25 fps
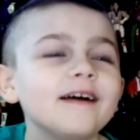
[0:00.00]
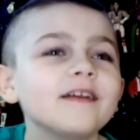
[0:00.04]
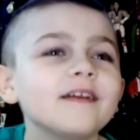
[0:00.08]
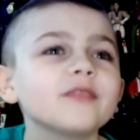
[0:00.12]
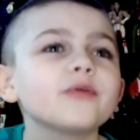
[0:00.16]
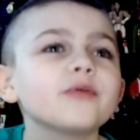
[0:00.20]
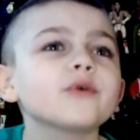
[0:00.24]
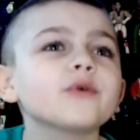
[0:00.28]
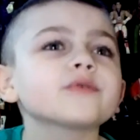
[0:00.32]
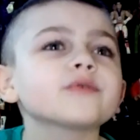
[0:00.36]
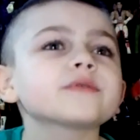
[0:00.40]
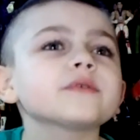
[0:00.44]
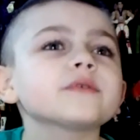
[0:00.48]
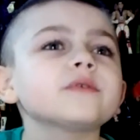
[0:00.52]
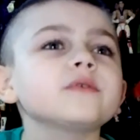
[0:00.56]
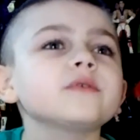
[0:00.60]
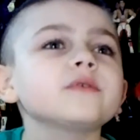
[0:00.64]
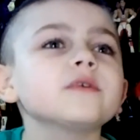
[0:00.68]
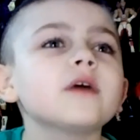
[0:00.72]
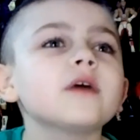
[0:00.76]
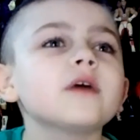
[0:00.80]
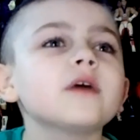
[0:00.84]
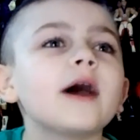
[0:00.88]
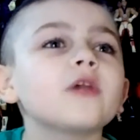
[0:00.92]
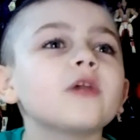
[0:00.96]
Those little
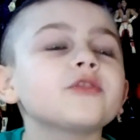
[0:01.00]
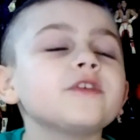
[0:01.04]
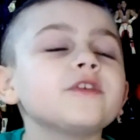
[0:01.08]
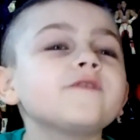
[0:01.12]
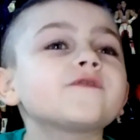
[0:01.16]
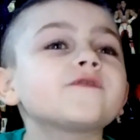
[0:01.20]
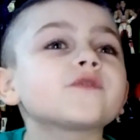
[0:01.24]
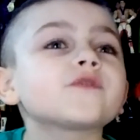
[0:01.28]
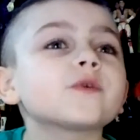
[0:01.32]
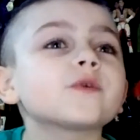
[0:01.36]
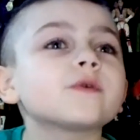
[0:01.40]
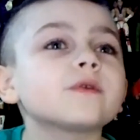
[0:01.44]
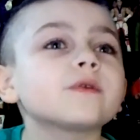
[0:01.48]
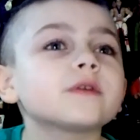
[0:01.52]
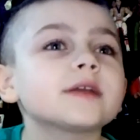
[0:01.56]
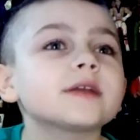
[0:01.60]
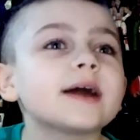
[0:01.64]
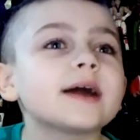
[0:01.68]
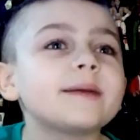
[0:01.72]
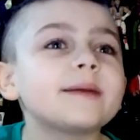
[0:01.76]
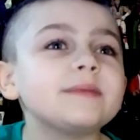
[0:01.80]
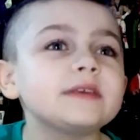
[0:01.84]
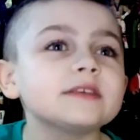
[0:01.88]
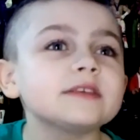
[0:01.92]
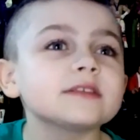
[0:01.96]
healthy fruit
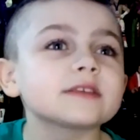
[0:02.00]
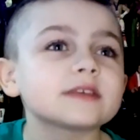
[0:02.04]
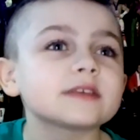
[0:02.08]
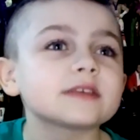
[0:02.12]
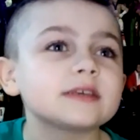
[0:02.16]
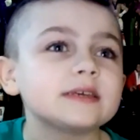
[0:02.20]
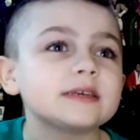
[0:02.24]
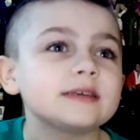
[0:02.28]
gummies.